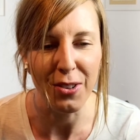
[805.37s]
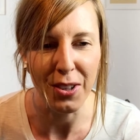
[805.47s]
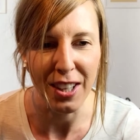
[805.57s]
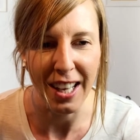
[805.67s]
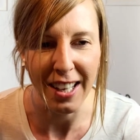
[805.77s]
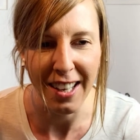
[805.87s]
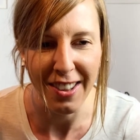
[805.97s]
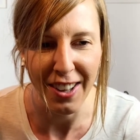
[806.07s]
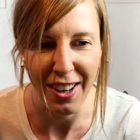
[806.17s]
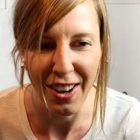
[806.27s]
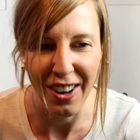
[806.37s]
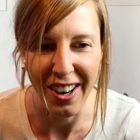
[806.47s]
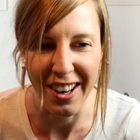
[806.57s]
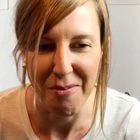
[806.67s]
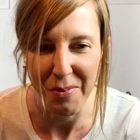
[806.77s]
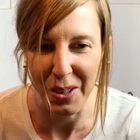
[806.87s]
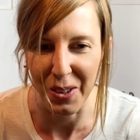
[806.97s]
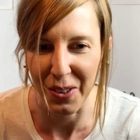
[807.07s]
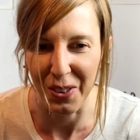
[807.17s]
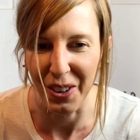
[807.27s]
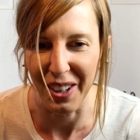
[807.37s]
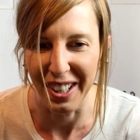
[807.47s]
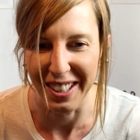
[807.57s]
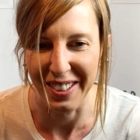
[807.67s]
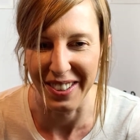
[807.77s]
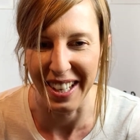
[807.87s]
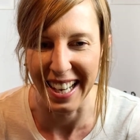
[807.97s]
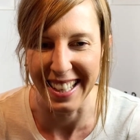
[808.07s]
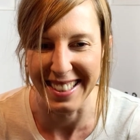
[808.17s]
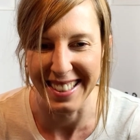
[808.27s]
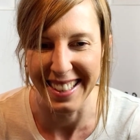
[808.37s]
think they are. Beautiful. Great.